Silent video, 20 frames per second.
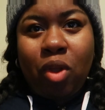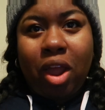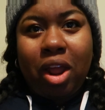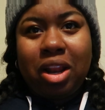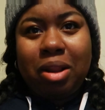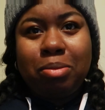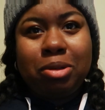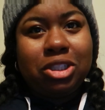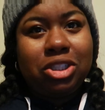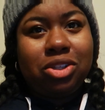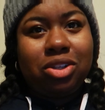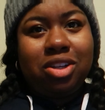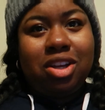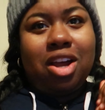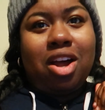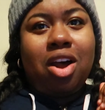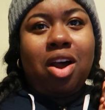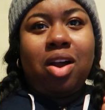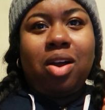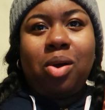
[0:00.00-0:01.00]
And let me show
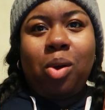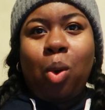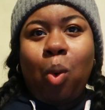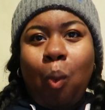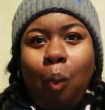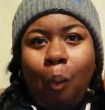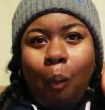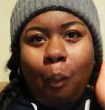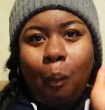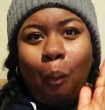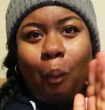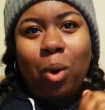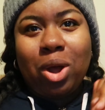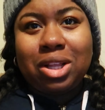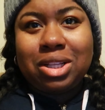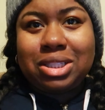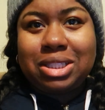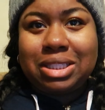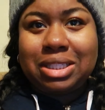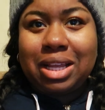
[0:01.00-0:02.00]
y'all
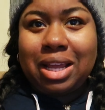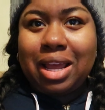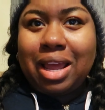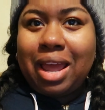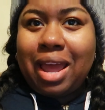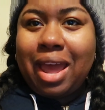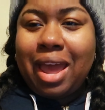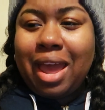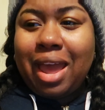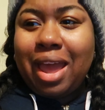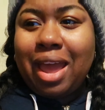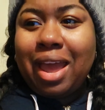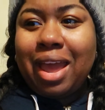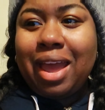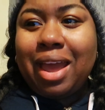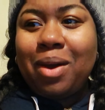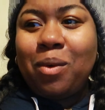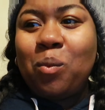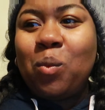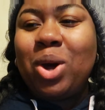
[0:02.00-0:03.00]
what
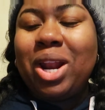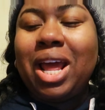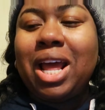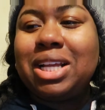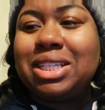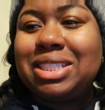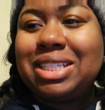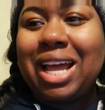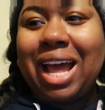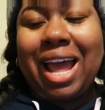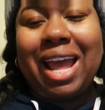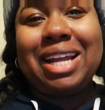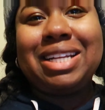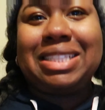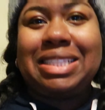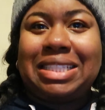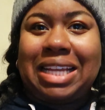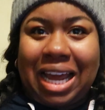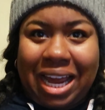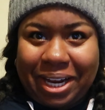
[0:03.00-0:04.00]
what has
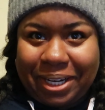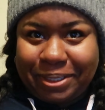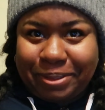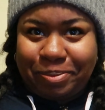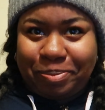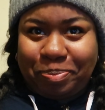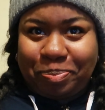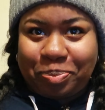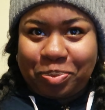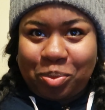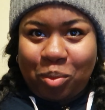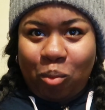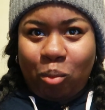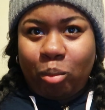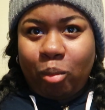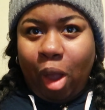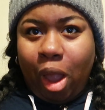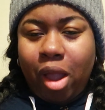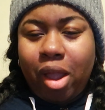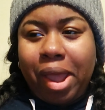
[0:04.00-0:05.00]
gotten done
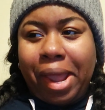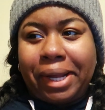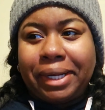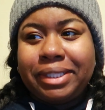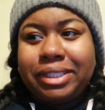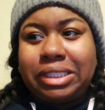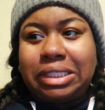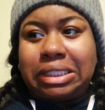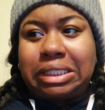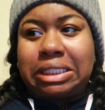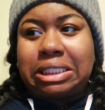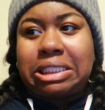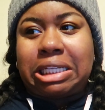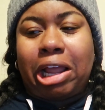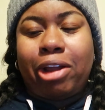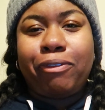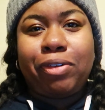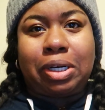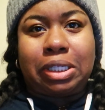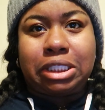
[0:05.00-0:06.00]
since
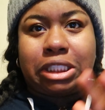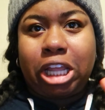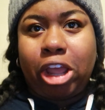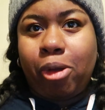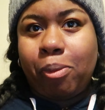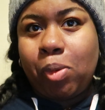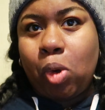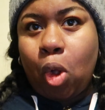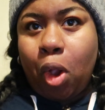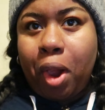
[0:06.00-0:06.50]
I first came